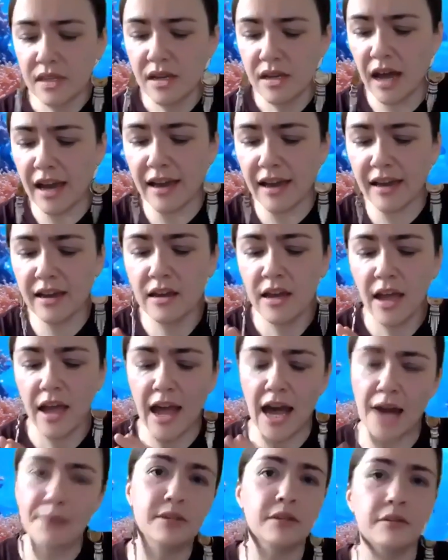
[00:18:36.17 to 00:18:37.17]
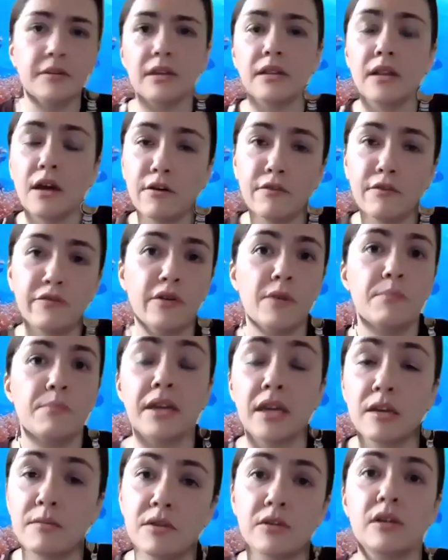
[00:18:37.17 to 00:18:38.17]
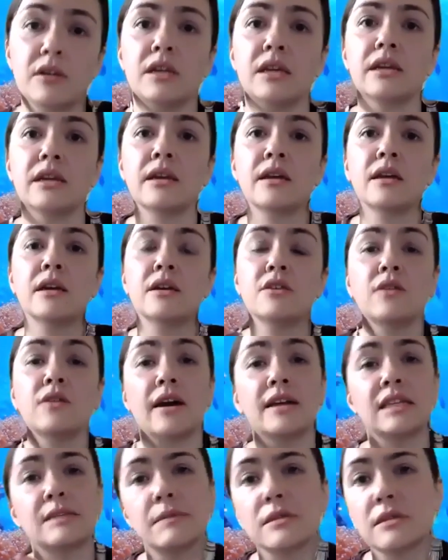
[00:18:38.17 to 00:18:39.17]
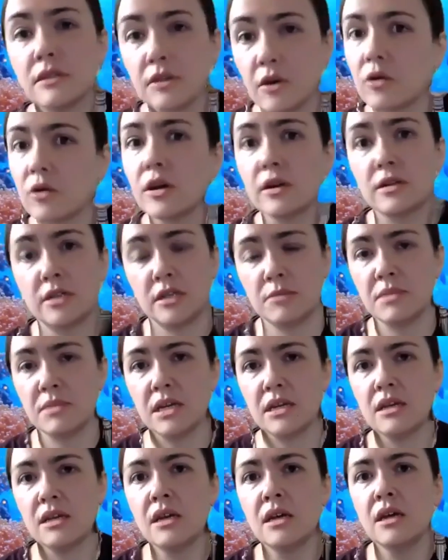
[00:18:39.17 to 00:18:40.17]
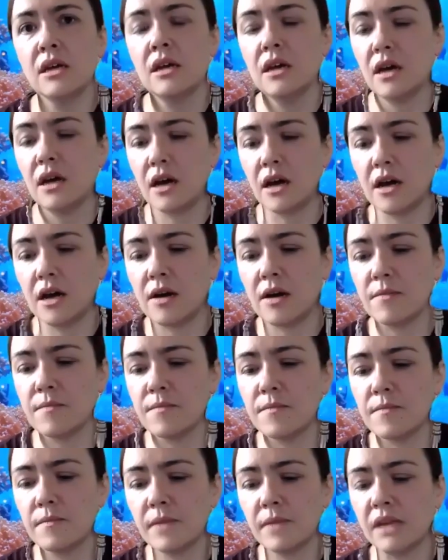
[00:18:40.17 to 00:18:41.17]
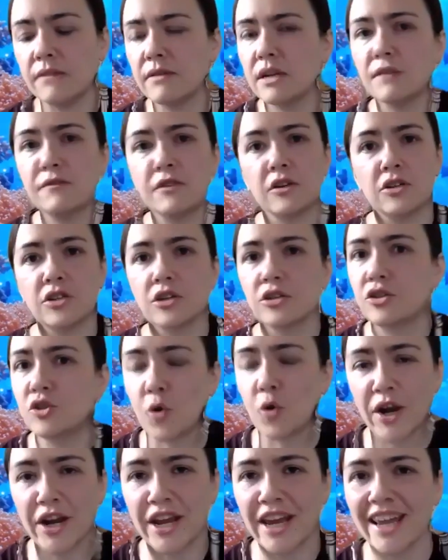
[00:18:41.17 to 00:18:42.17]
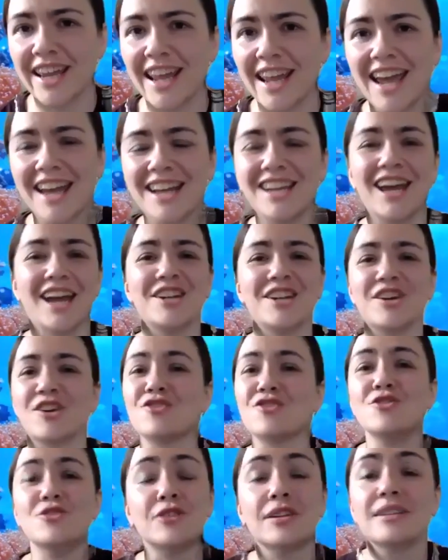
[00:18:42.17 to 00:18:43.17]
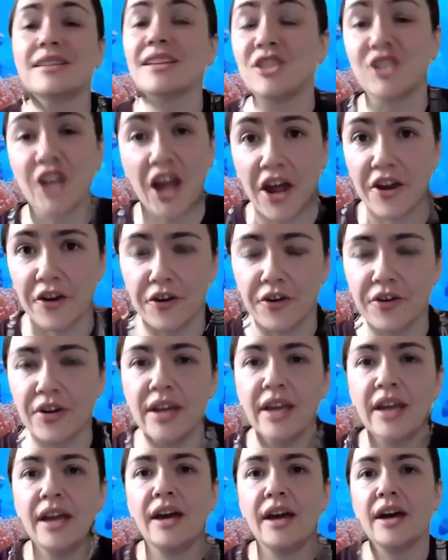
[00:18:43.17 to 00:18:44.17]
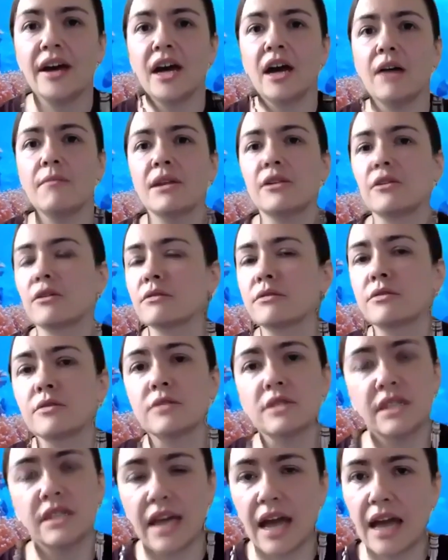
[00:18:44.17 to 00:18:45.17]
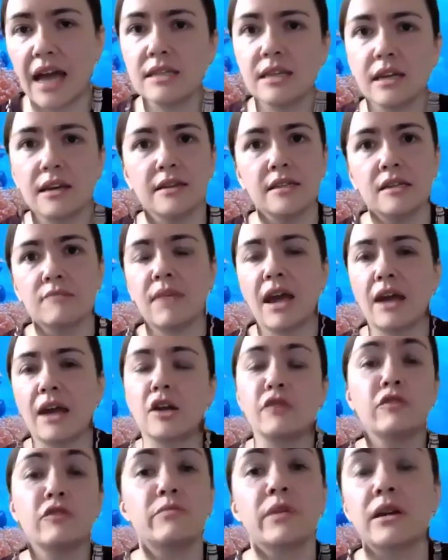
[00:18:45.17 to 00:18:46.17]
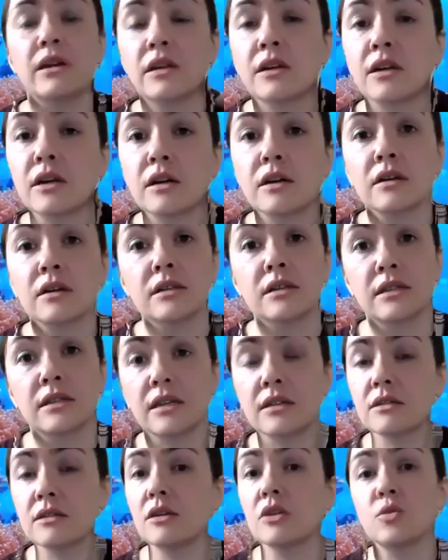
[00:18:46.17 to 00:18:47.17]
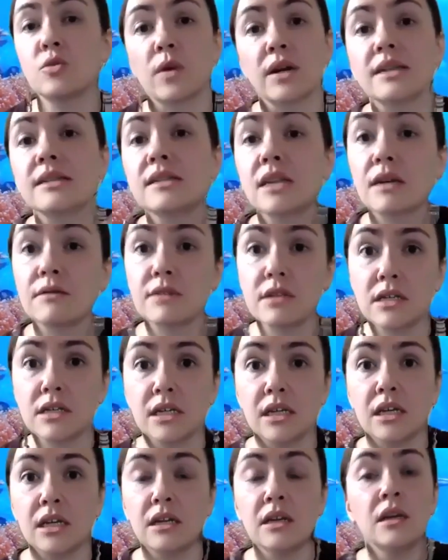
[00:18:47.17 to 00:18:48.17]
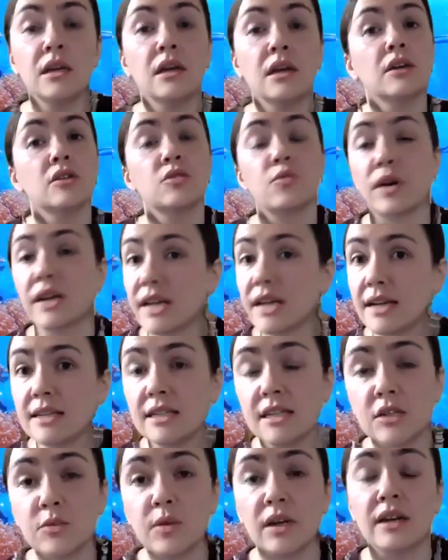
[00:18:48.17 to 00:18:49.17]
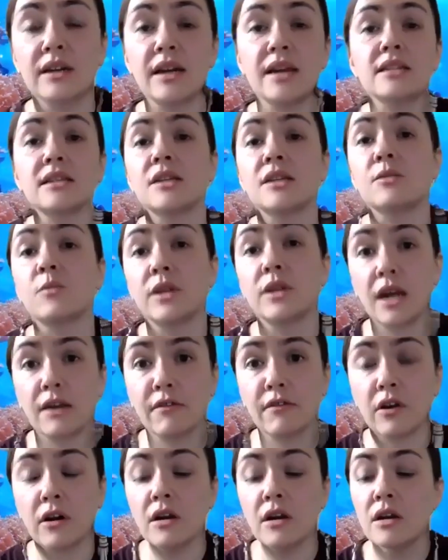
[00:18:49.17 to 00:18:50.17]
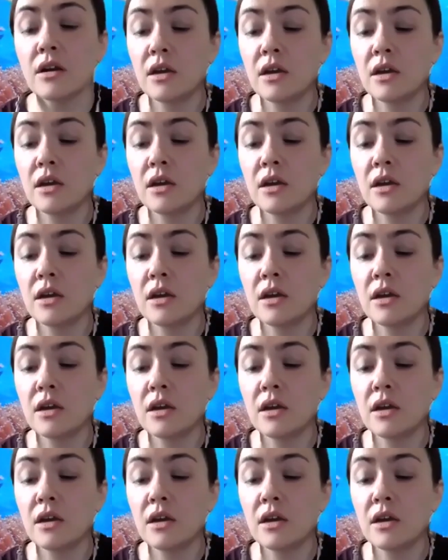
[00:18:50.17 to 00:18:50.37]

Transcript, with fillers: I absolutely love my community. You guys have been so good to me. Um, even if you're just joining and, and you're new to the channel um, and you're enthusiastic, doesn't matter if you've been here since 2017, 2018, 2019, whenever.